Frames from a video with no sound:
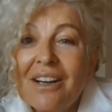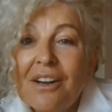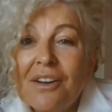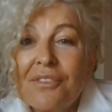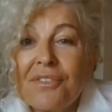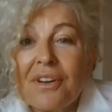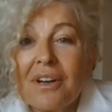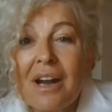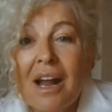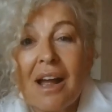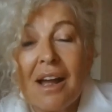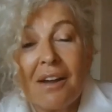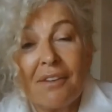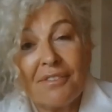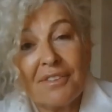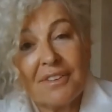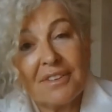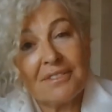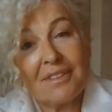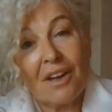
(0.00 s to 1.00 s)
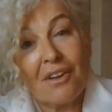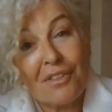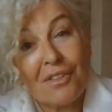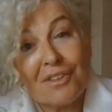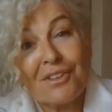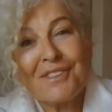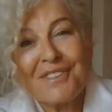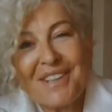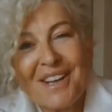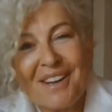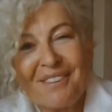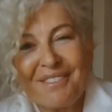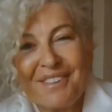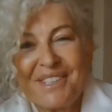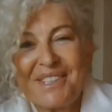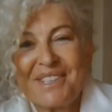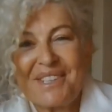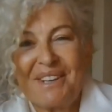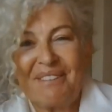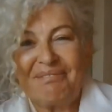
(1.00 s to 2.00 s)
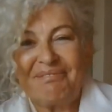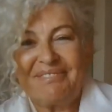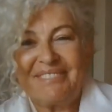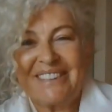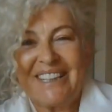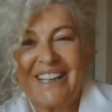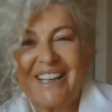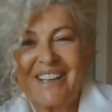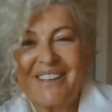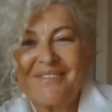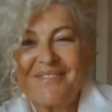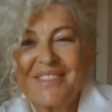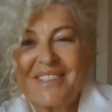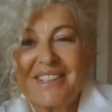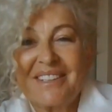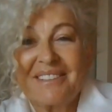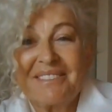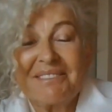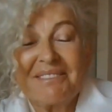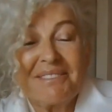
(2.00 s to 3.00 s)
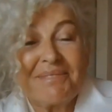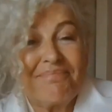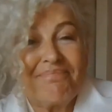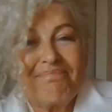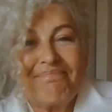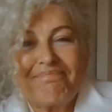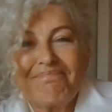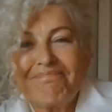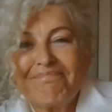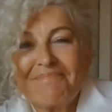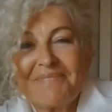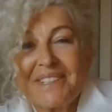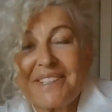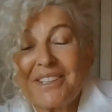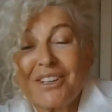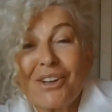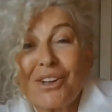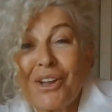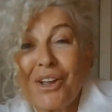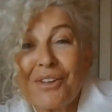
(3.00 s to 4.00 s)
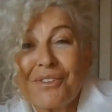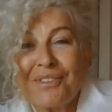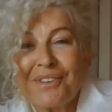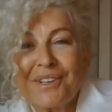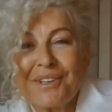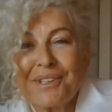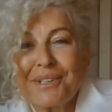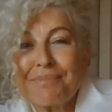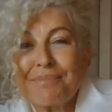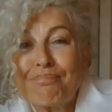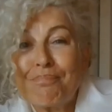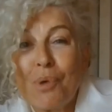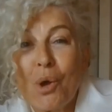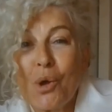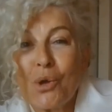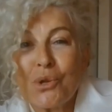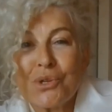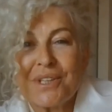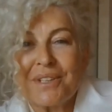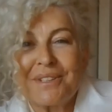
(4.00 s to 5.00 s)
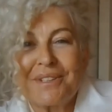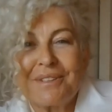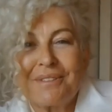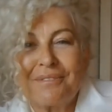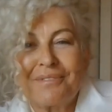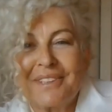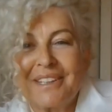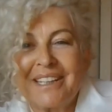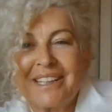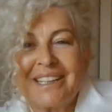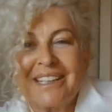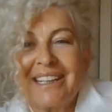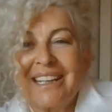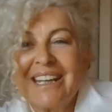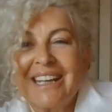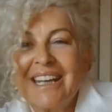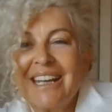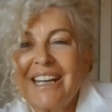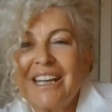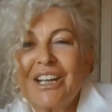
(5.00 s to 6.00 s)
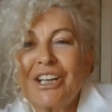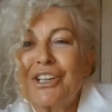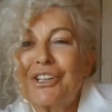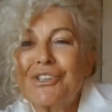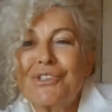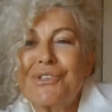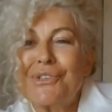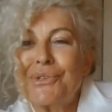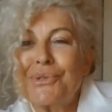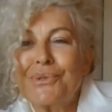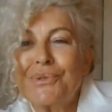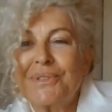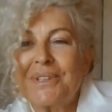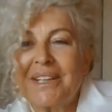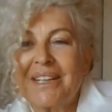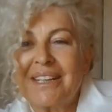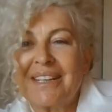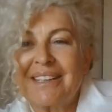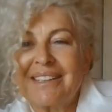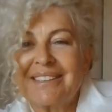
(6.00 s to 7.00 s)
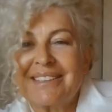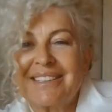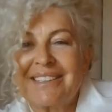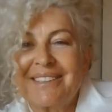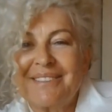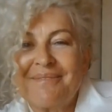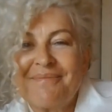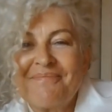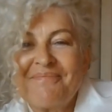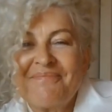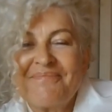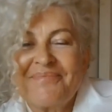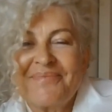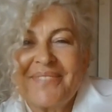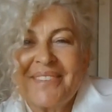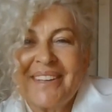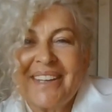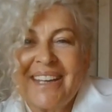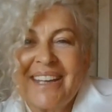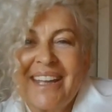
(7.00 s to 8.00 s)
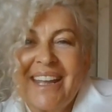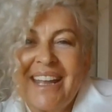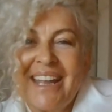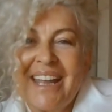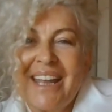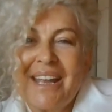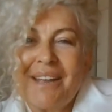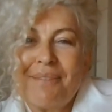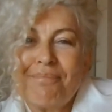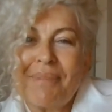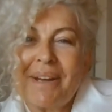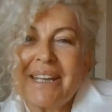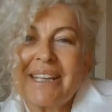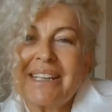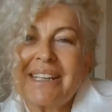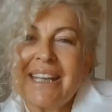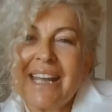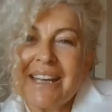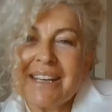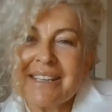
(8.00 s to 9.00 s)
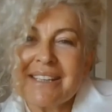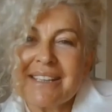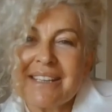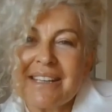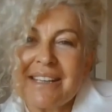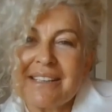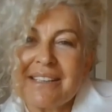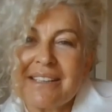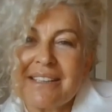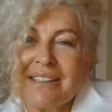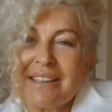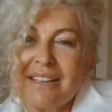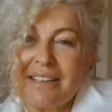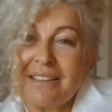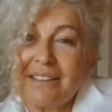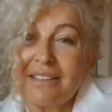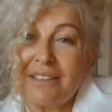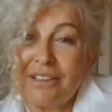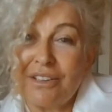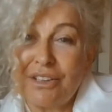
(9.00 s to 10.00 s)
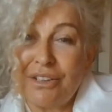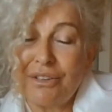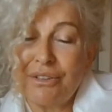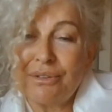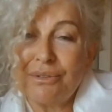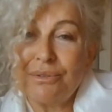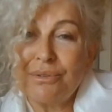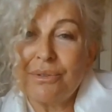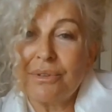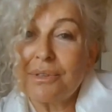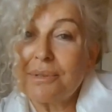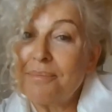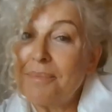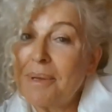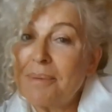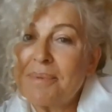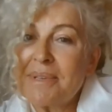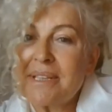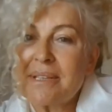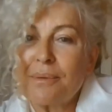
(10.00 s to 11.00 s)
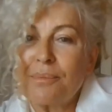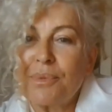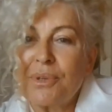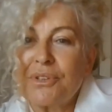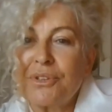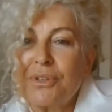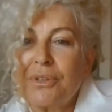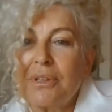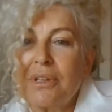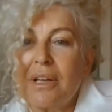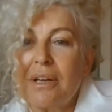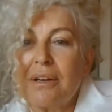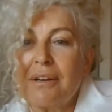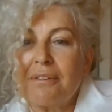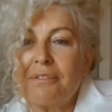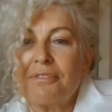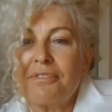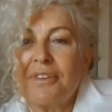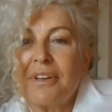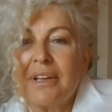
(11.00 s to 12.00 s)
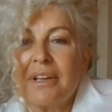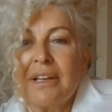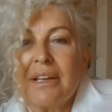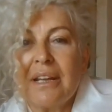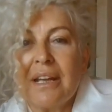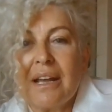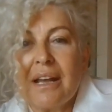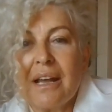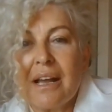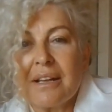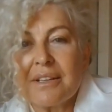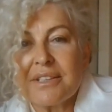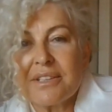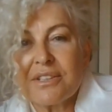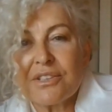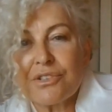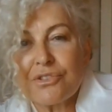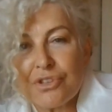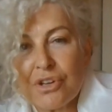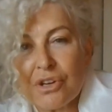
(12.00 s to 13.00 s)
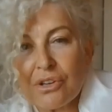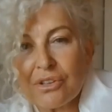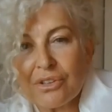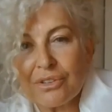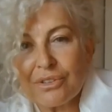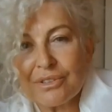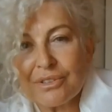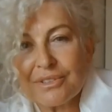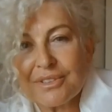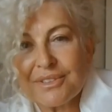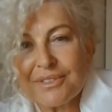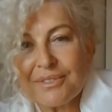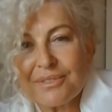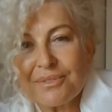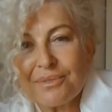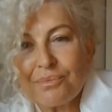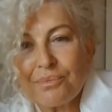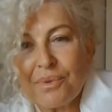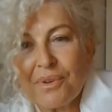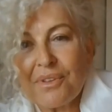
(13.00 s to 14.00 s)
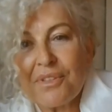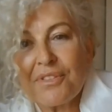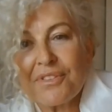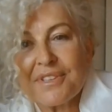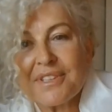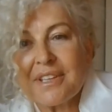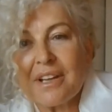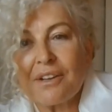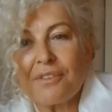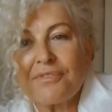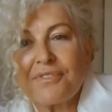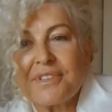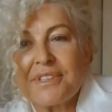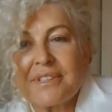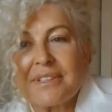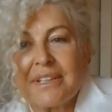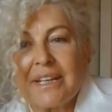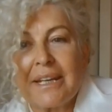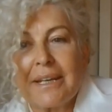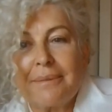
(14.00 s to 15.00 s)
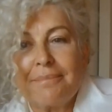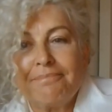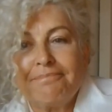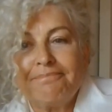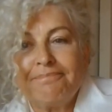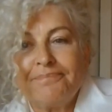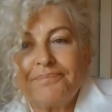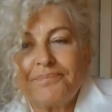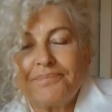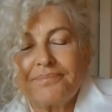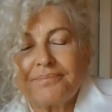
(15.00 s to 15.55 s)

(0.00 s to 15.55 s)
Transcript: Others have it sometimes, and still others positively exude it. My guess is that you, or maybe someone you love, has struggled with self-esteem.